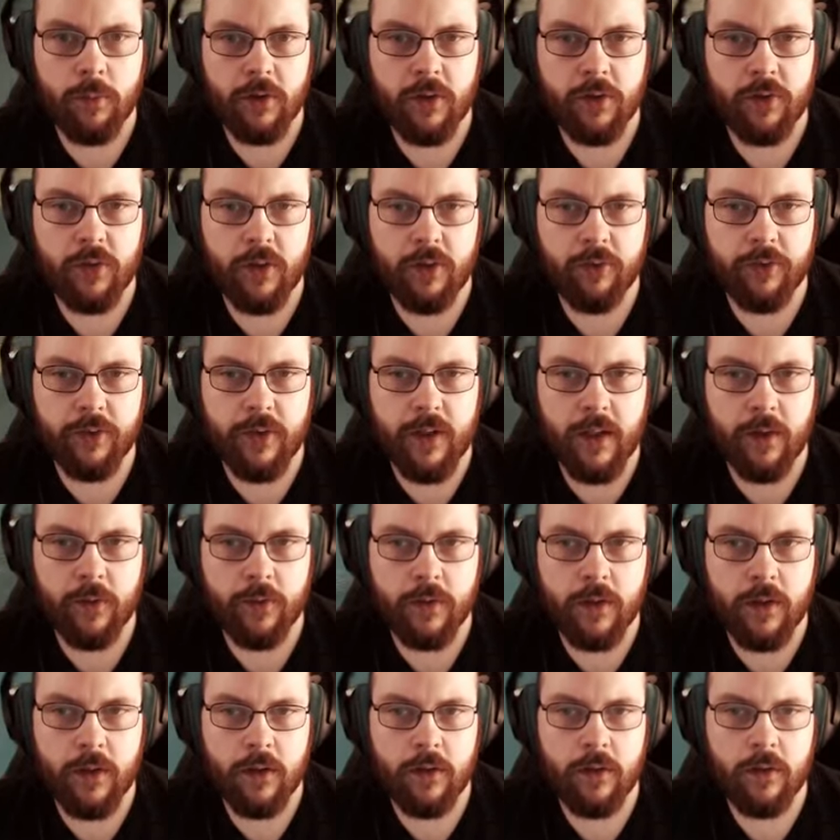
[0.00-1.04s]
myself
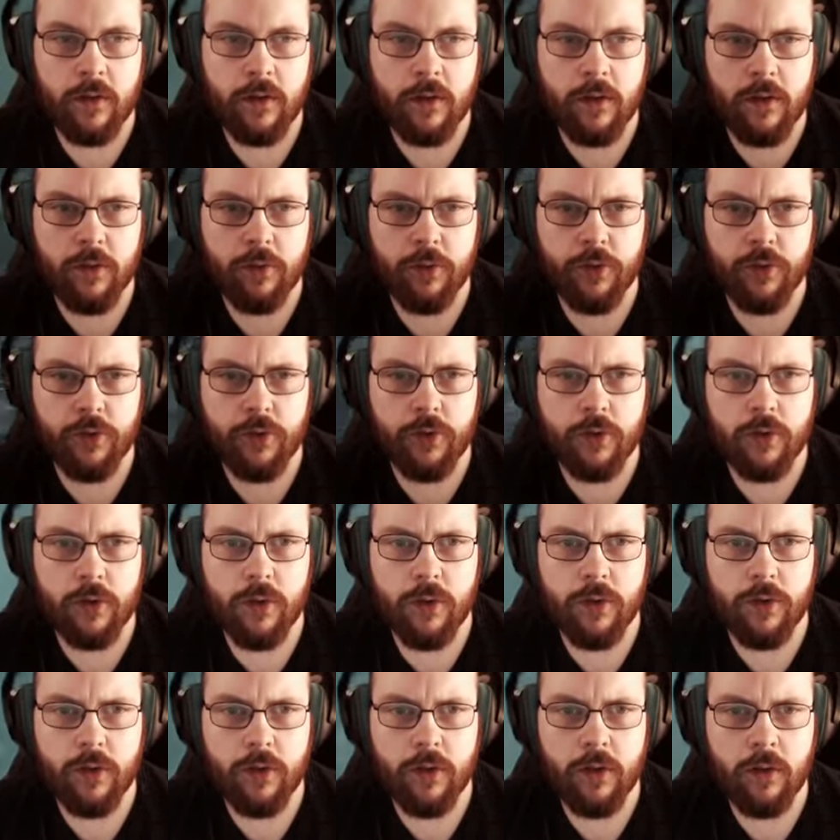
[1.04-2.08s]
down there and it was
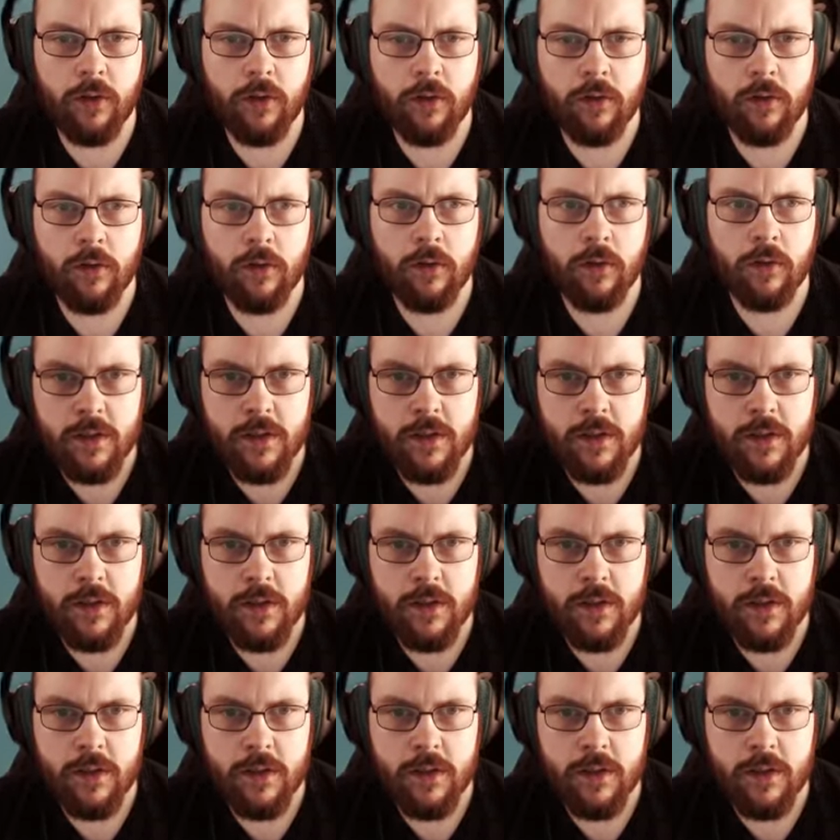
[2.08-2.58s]
nothing.